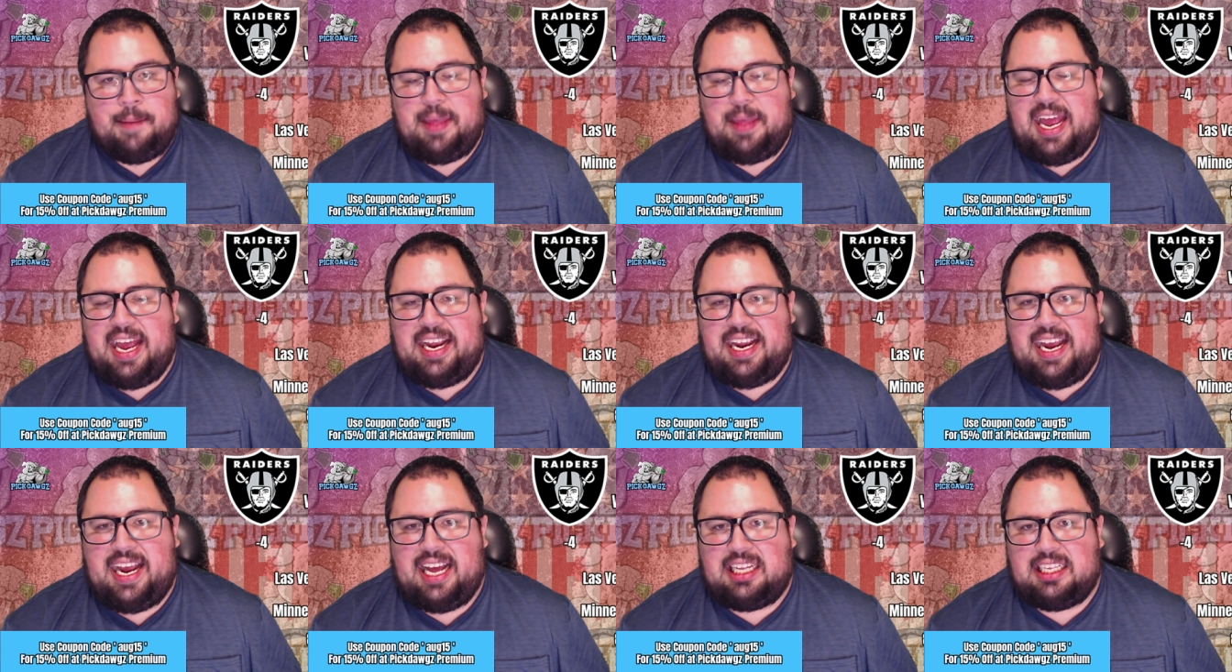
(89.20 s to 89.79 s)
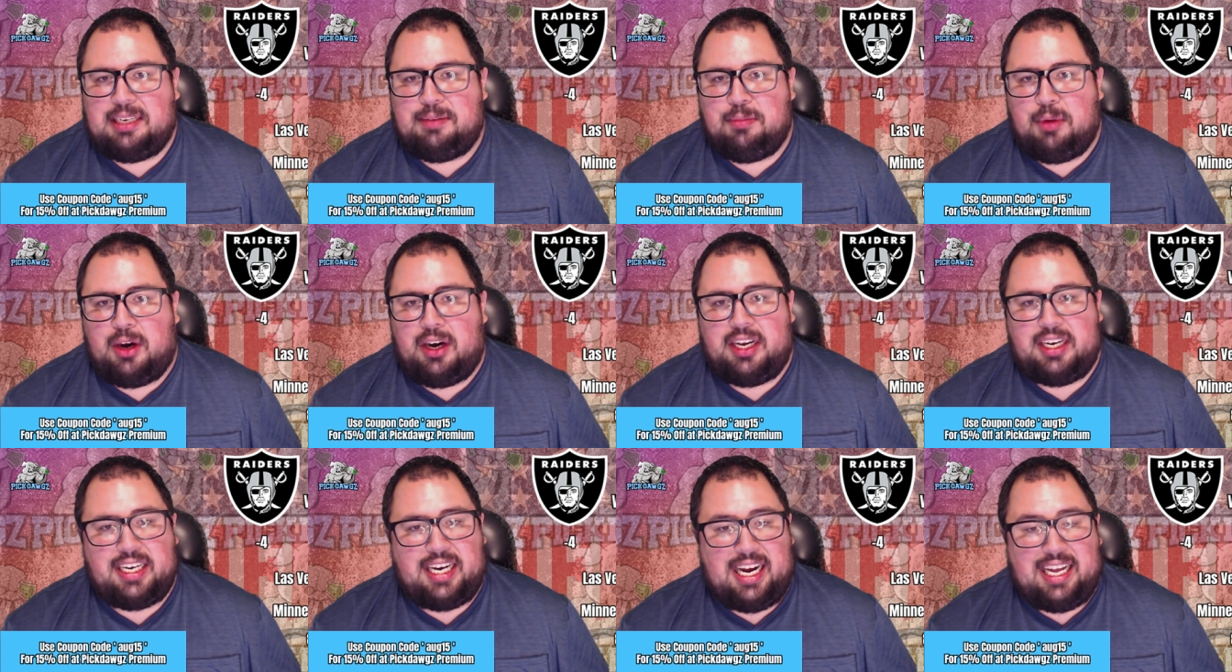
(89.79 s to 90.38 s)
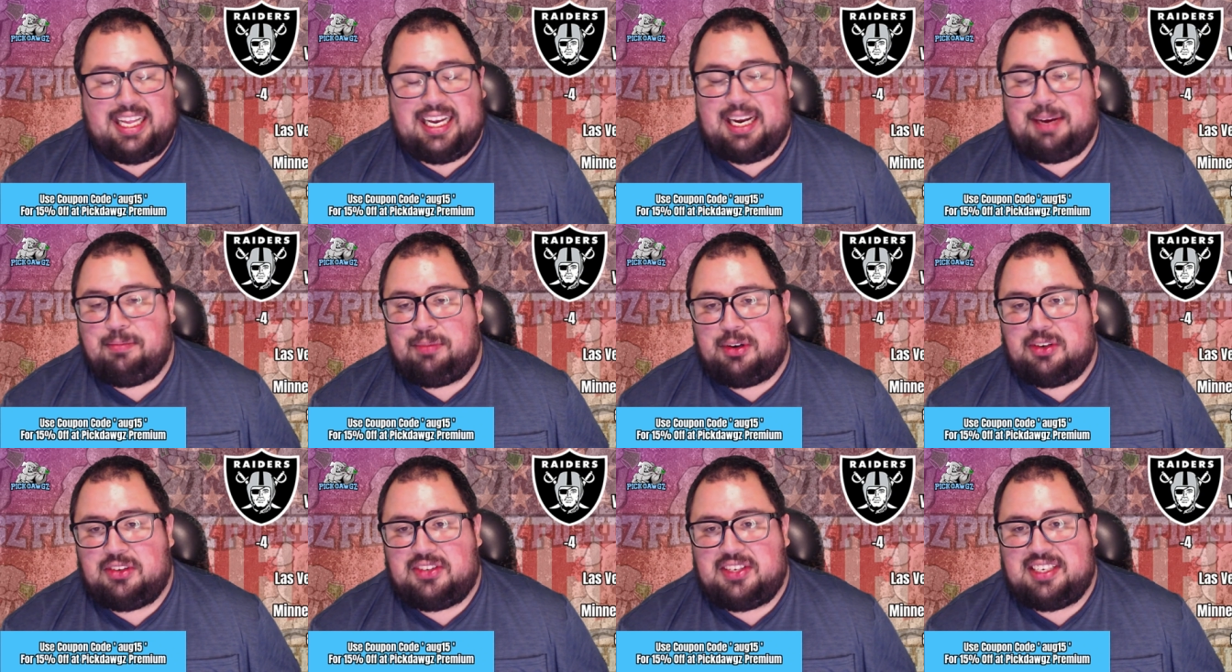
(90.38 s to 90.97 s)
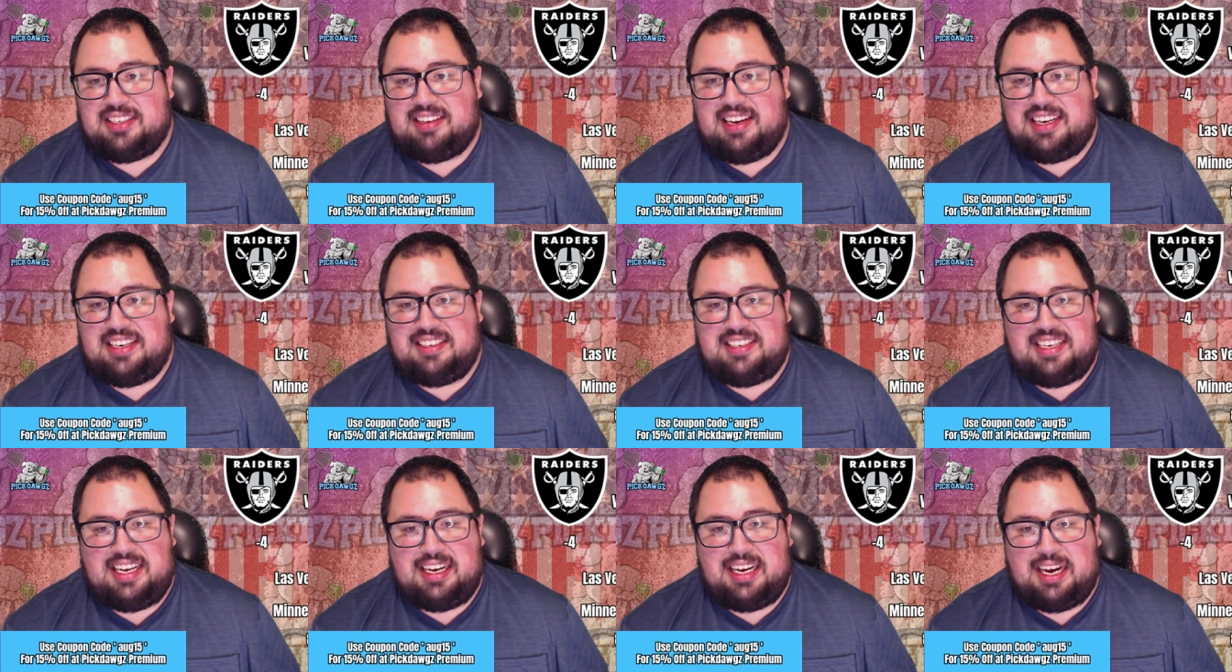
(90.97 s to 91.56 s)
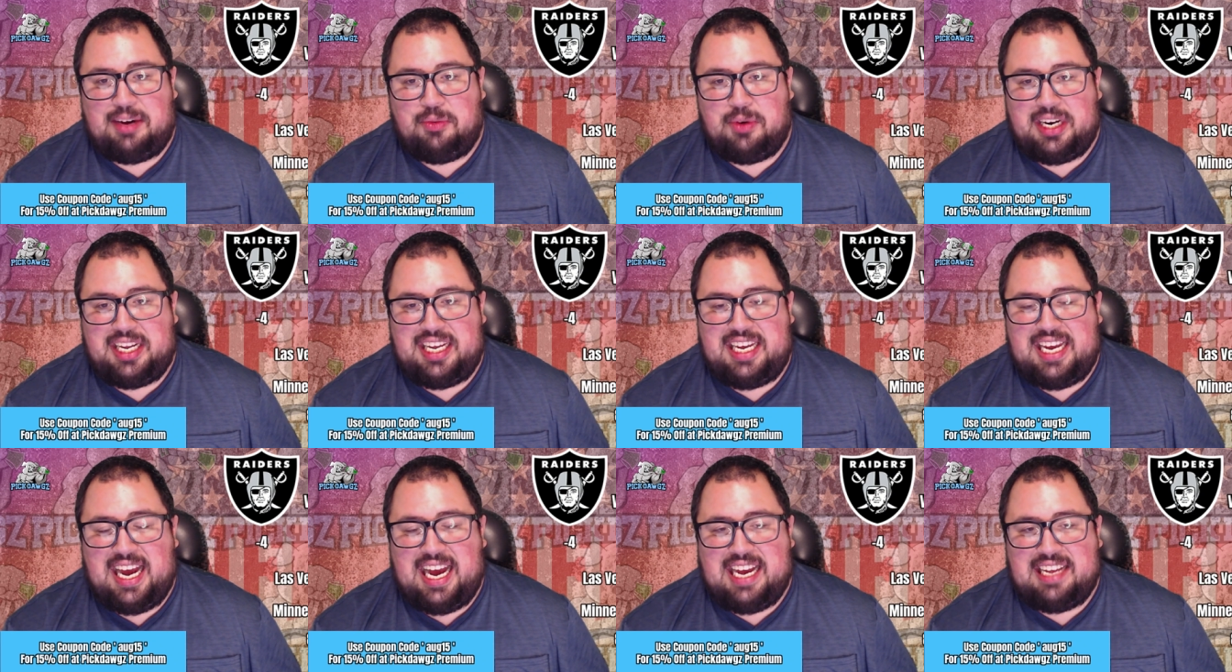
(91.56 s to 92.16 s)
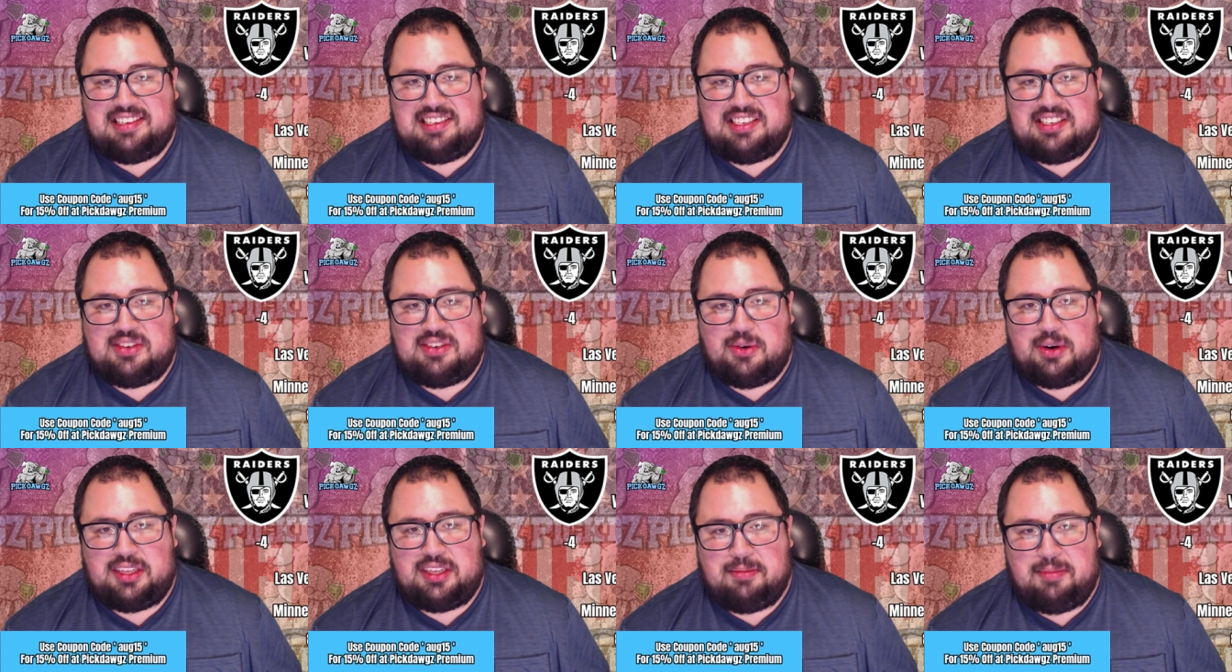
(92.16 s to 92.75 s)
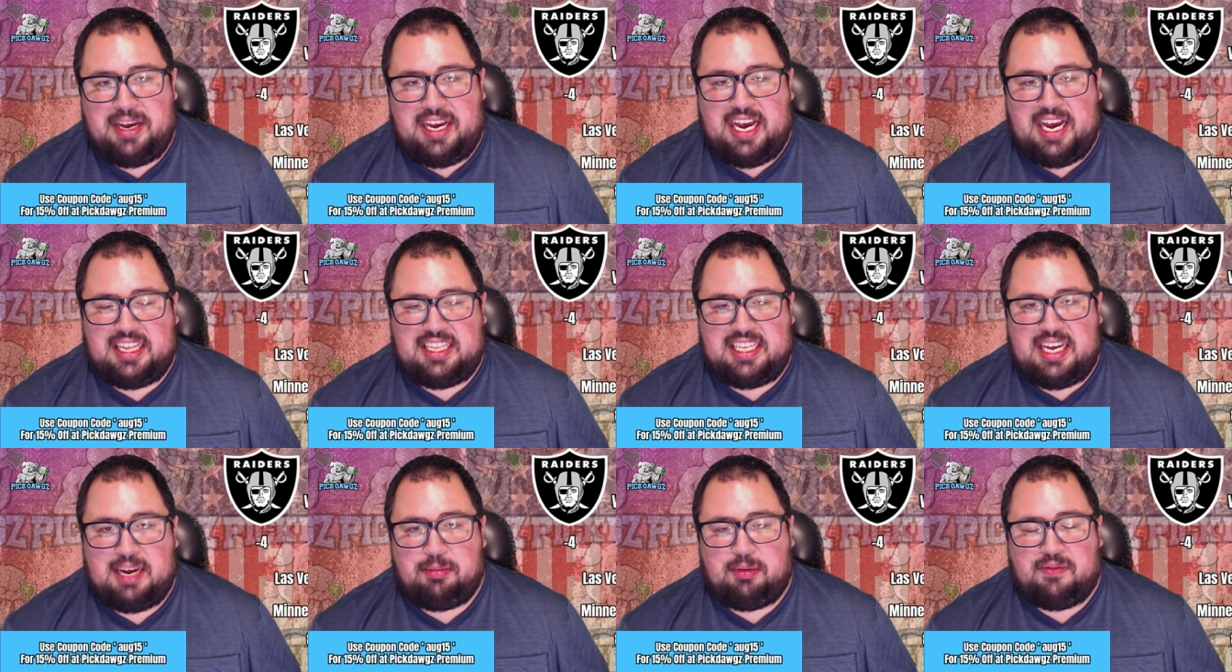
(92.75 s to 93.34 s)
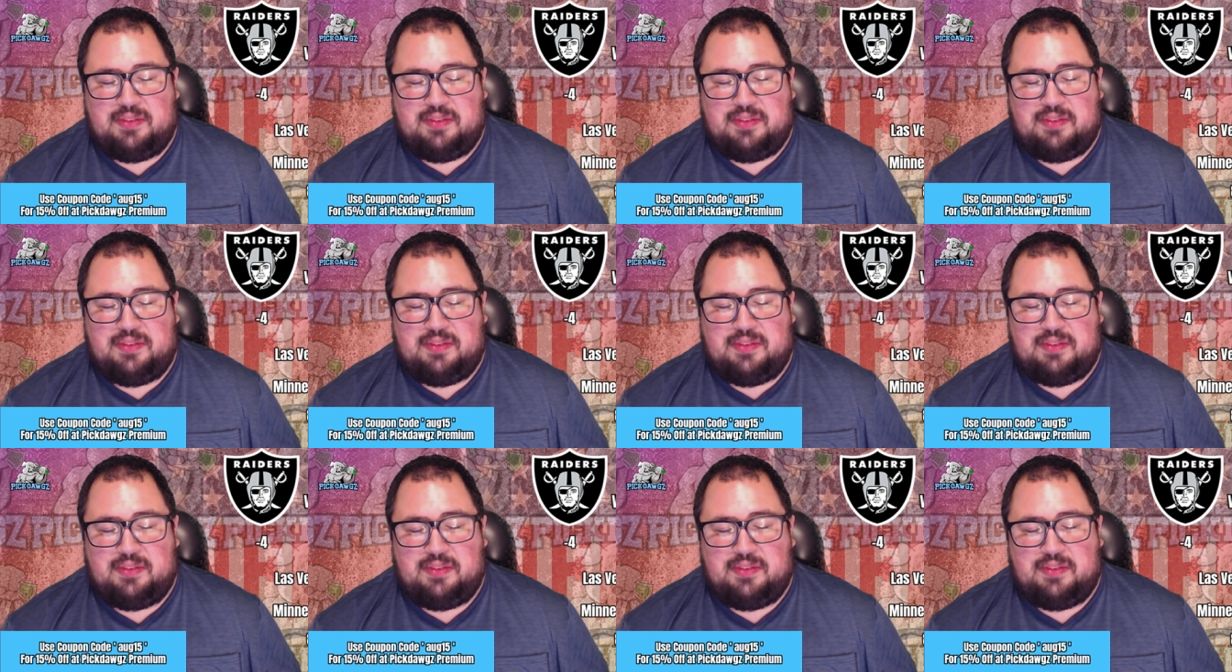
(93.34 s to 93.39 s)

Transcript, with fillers: And Kellen Mond, a guy that I'm personally excited to see what he has in store at the at the uh,